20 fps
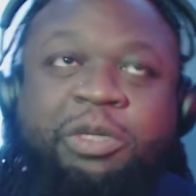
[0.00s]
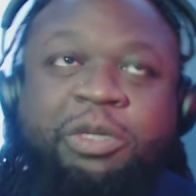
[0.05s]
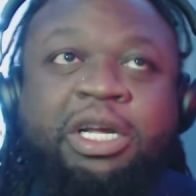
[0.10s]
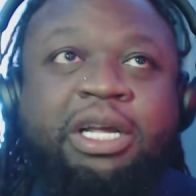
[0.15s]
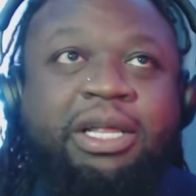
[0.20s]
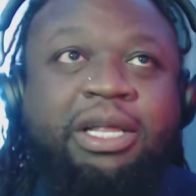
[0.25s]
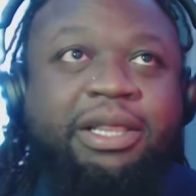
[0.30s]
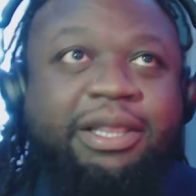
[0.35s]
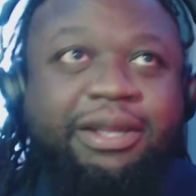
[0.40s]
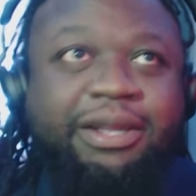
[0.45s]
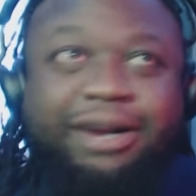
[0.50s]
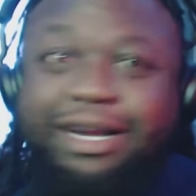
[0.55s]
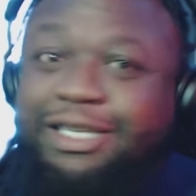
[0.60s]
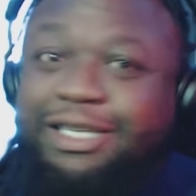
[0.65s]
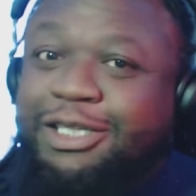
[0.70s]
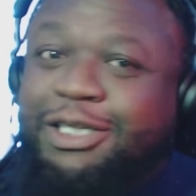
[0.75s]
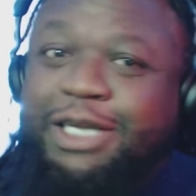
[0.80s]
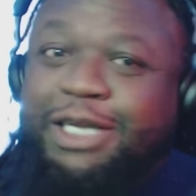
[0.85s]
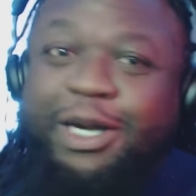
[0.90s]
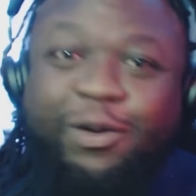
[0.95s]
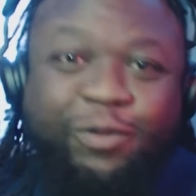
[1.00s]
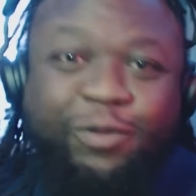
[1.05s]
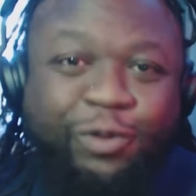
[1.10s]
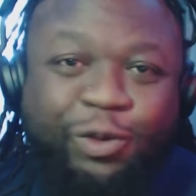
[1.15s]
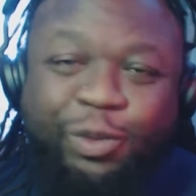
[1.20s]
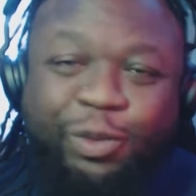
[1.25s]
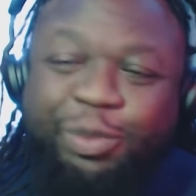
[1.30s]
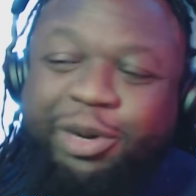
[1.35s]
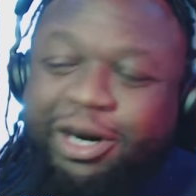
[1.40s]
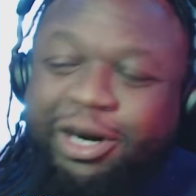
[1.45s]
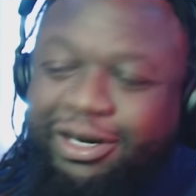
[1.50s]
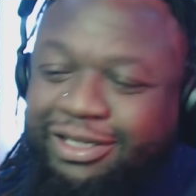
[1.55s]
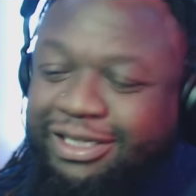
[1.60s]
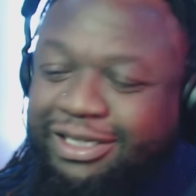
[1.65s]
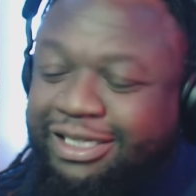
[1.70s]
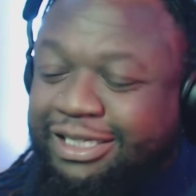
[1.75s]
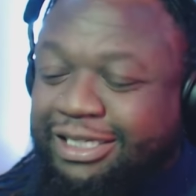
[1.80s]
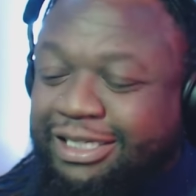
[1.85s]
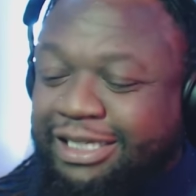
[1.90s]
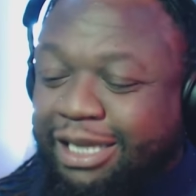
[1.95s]
There are several parts to this
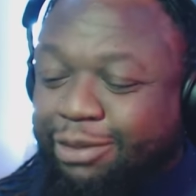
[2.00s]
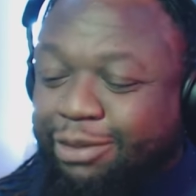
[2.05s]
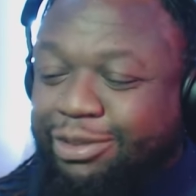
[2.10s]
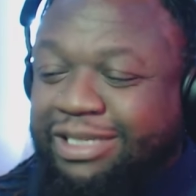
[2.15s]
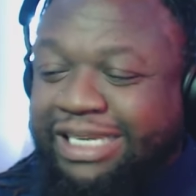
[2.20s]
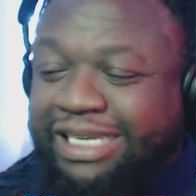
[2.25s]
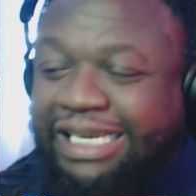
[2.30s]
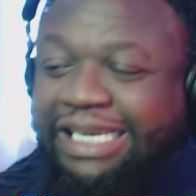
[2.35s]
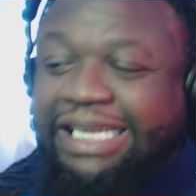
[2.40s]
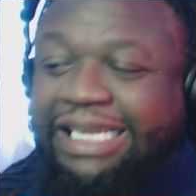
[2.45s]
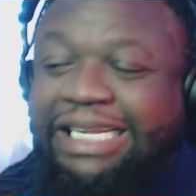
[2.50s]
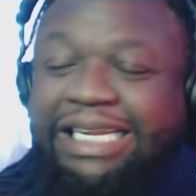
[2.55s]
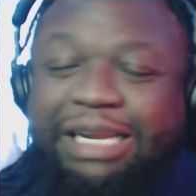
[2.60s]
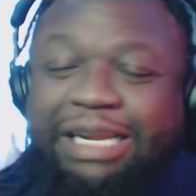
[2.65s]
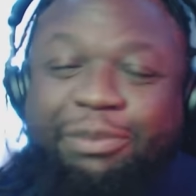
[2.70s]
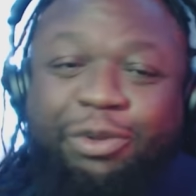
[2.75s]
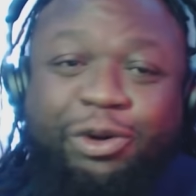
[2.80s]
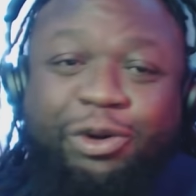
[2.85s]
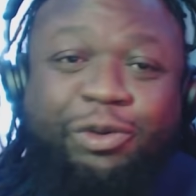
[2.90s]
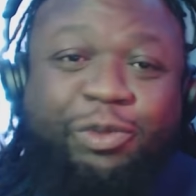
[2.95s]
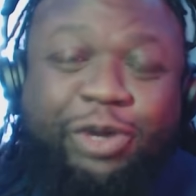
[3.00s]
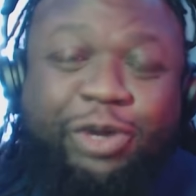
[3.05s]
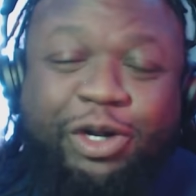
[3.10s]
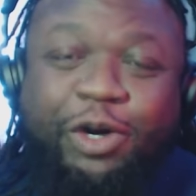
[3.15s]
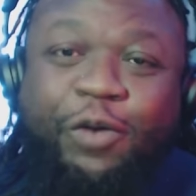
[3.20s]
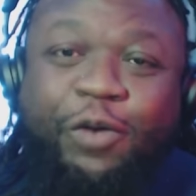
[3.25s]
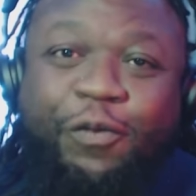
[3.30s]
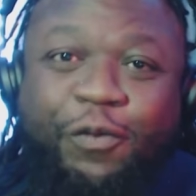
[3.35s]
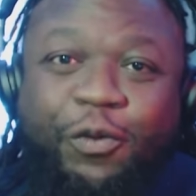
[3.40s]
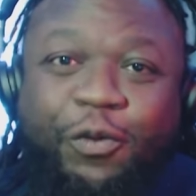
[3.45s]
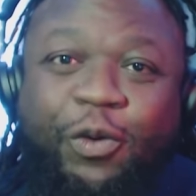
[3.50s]
because I was in Puerto Rico for